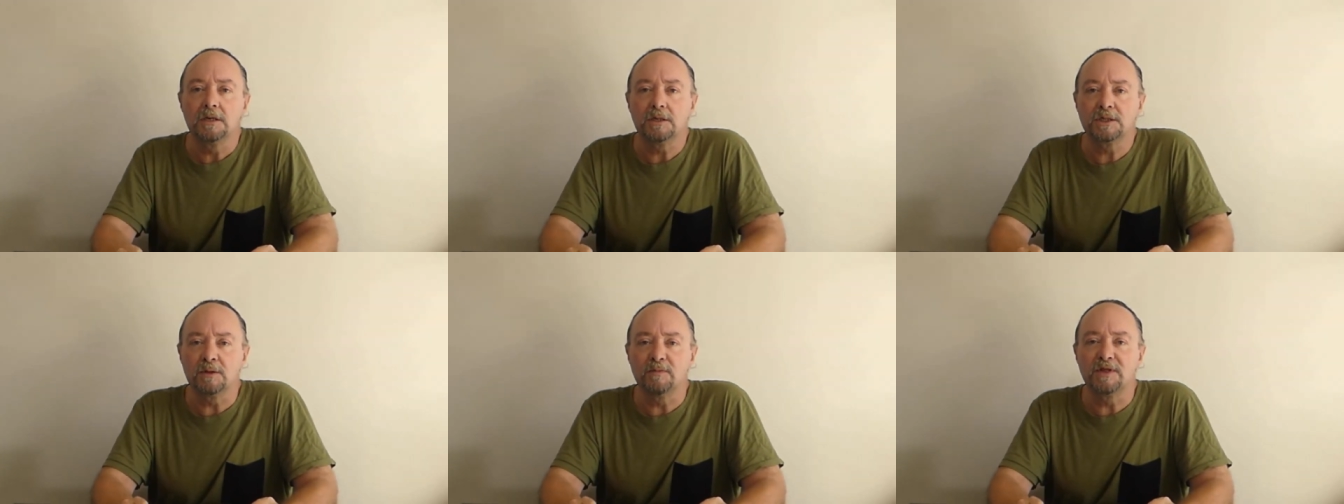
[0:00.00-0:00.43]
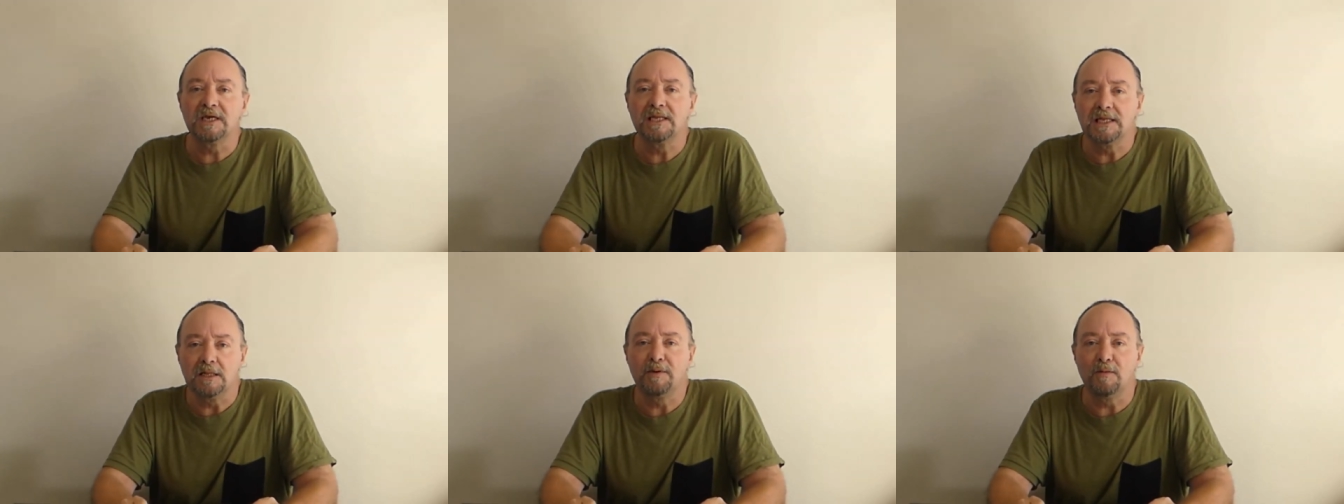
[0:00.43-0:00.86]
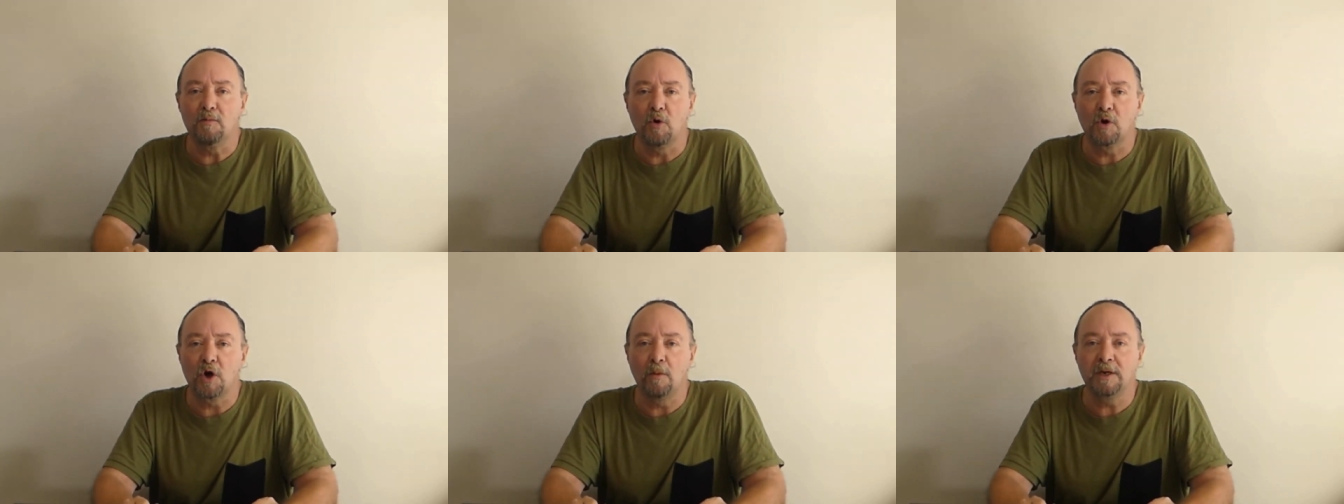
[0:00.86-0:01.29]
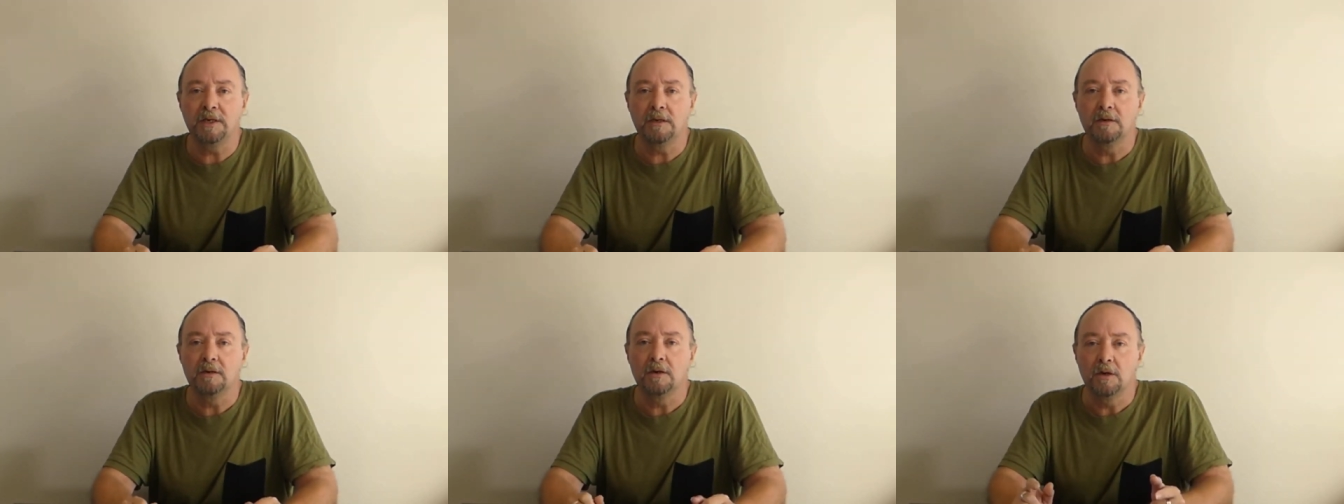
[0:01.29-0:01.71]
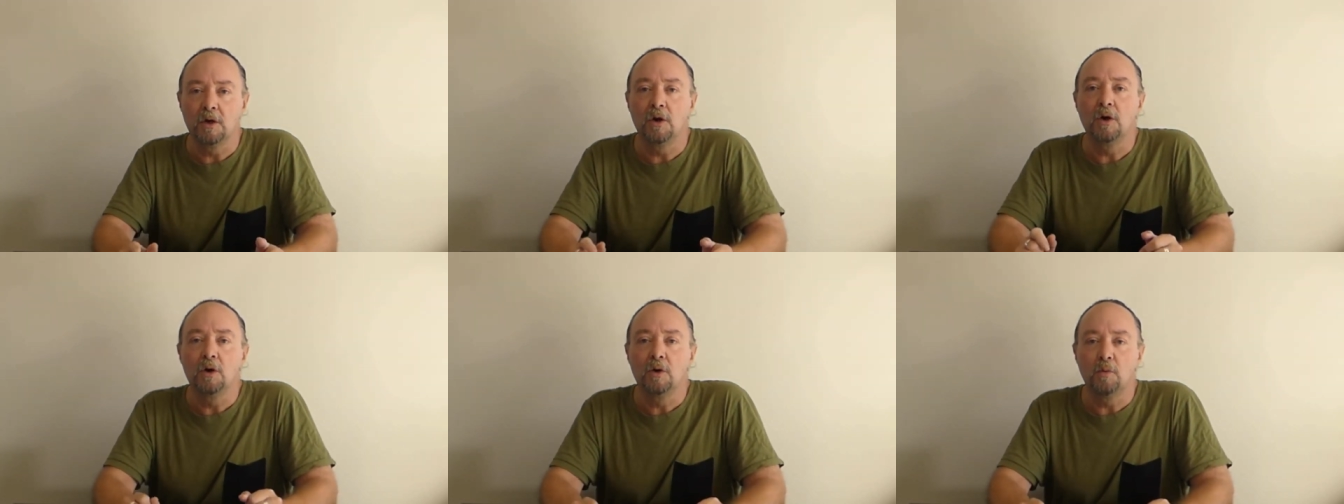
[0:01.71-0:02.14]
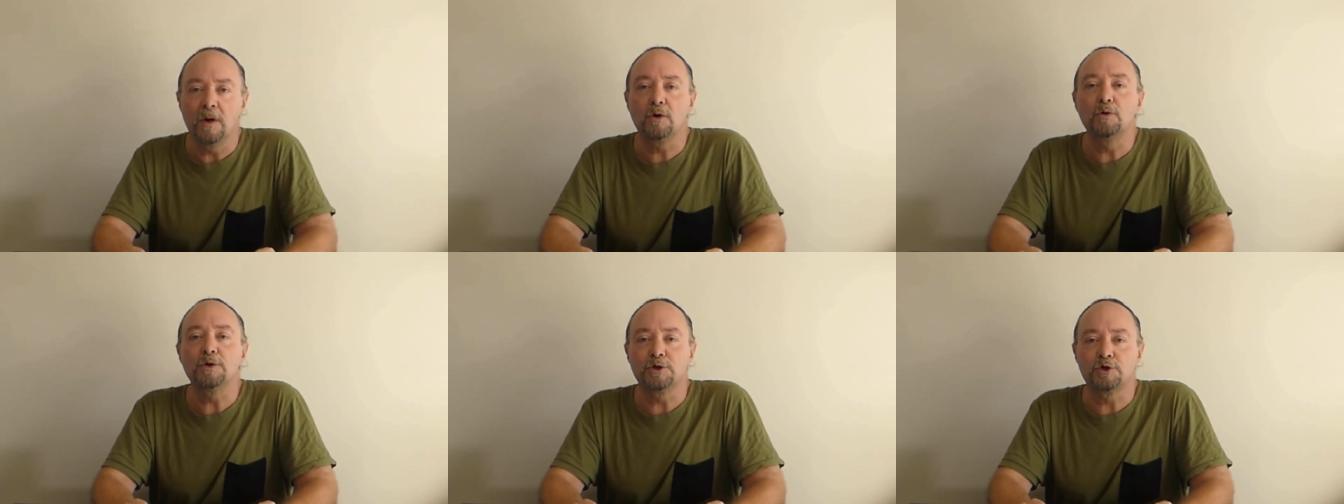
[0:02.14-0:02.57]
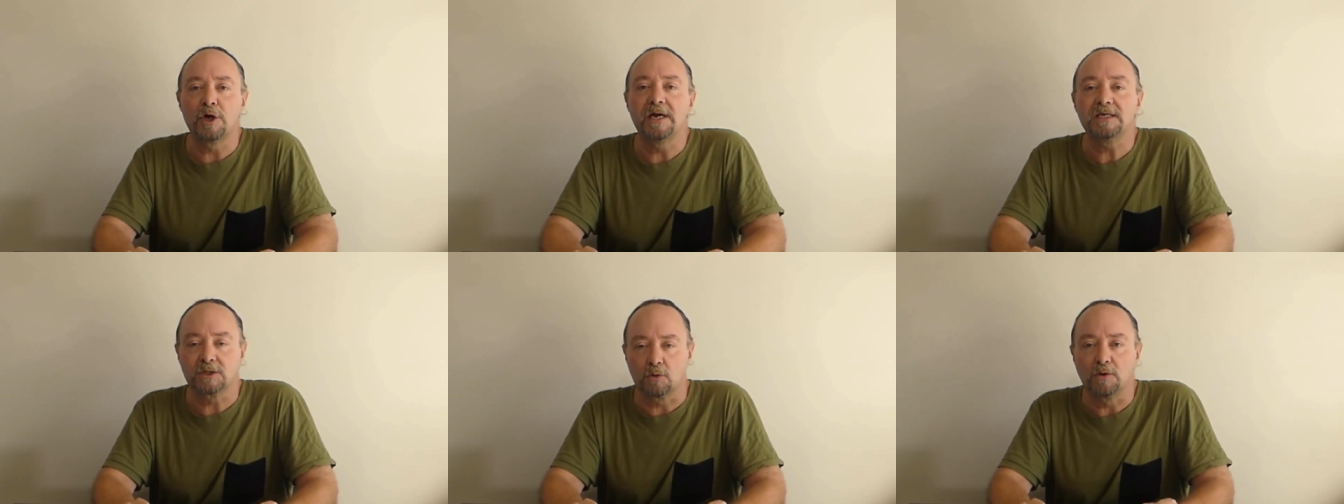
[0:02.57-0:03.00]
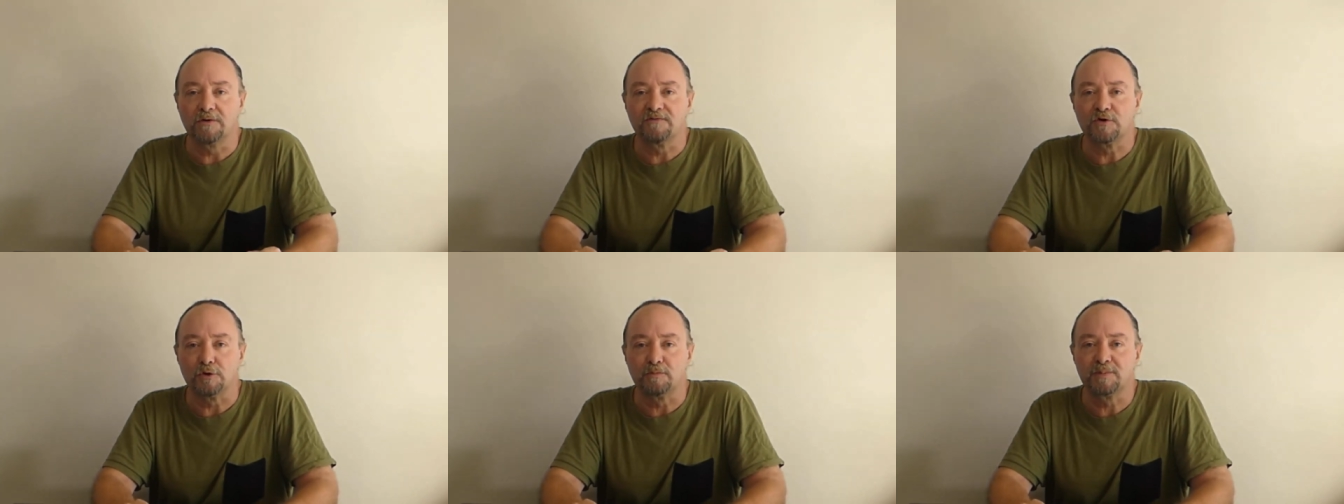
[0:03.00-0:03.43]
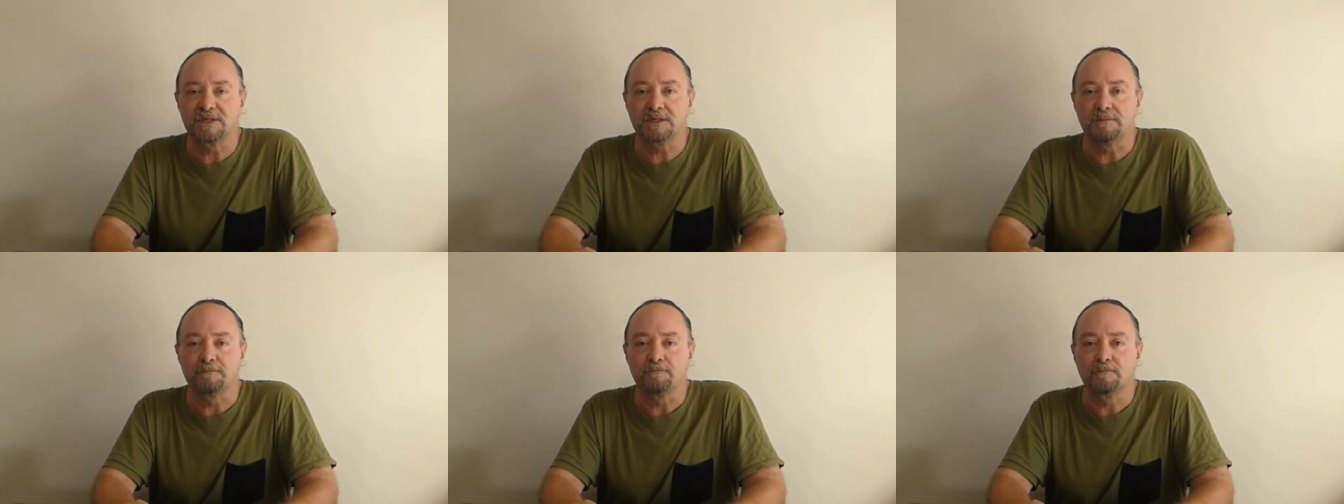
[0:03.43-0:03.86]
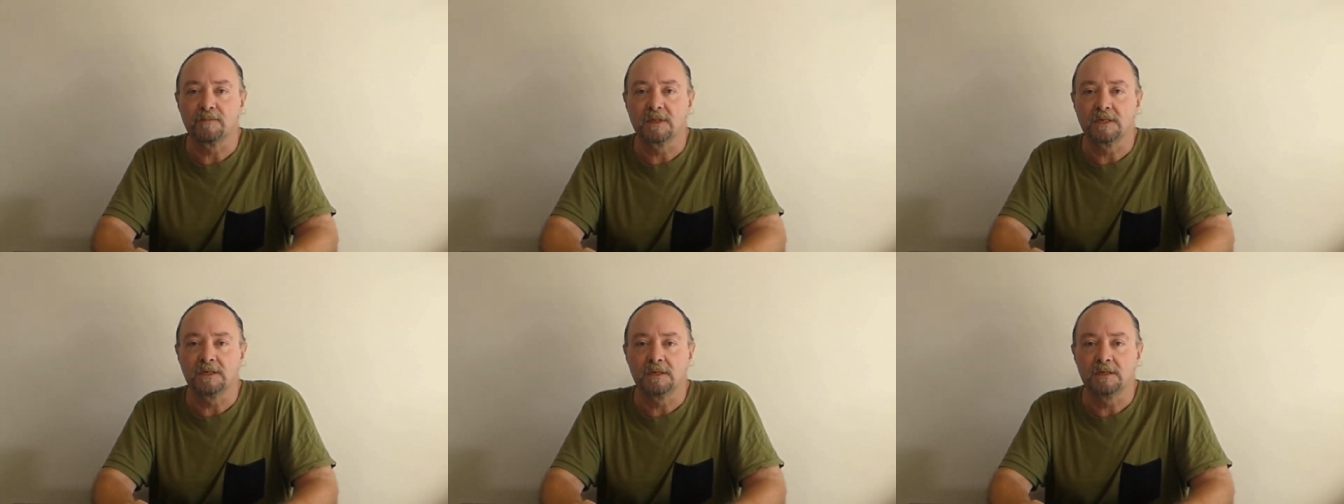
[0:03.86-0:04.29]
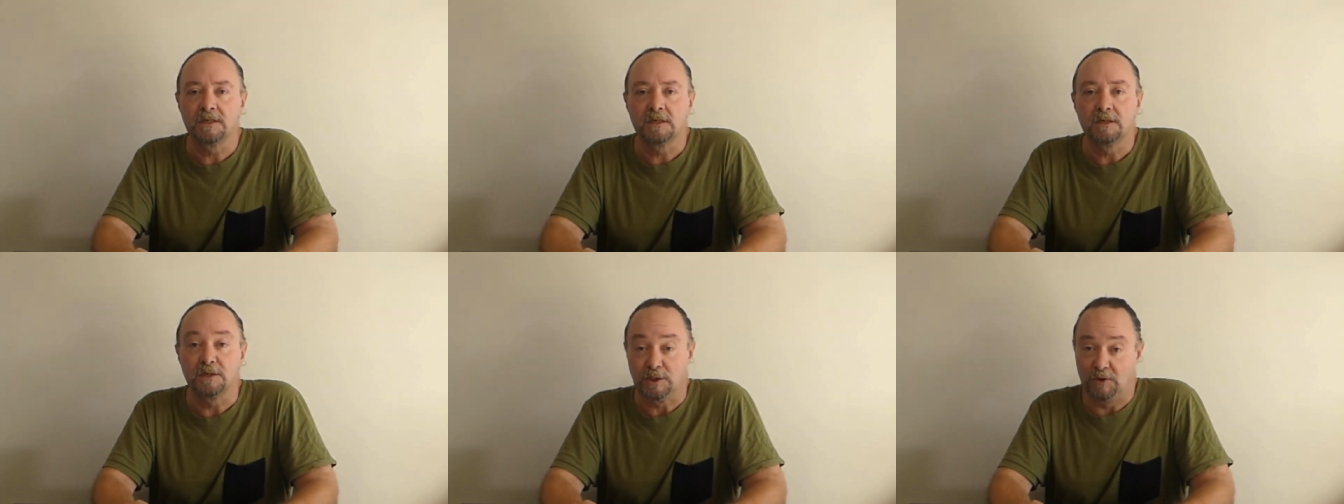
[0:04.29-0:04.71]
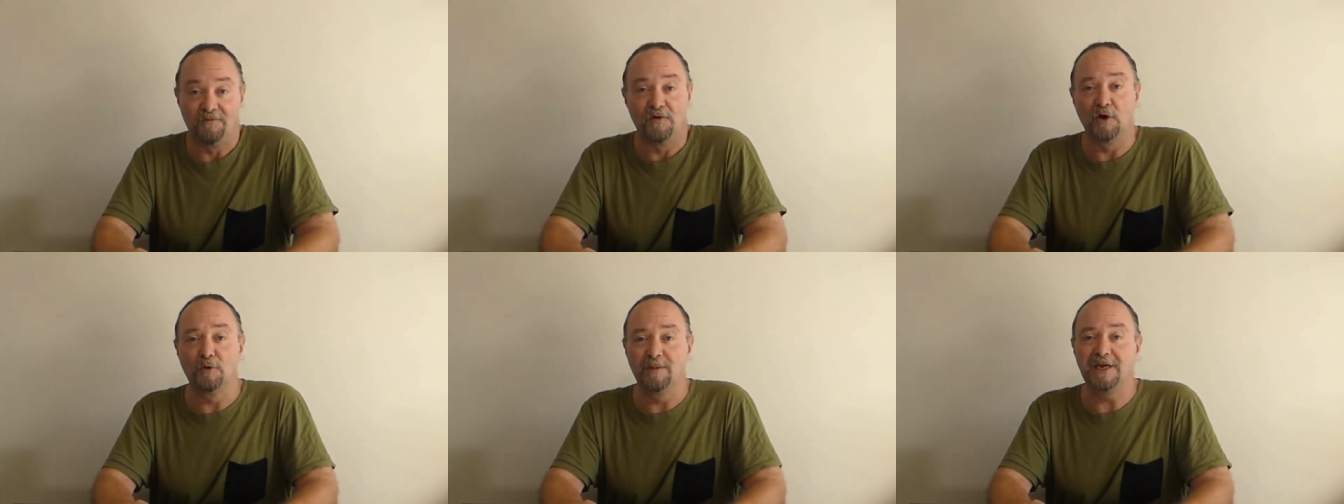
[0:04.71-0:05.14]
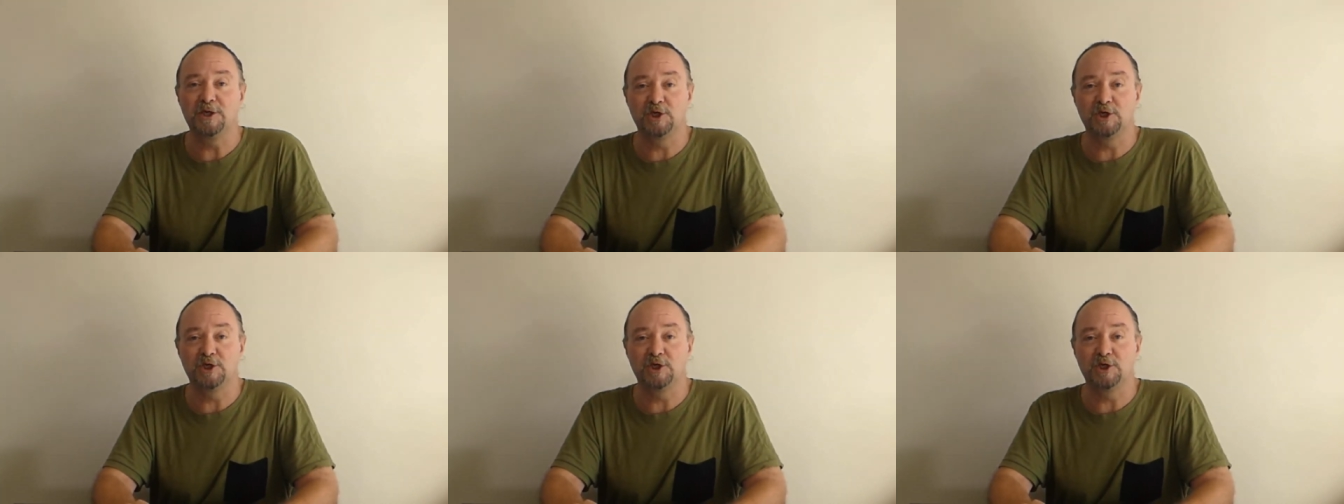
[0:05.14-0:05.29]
something a little bit more common. We're going to try a squad of troops. So follow me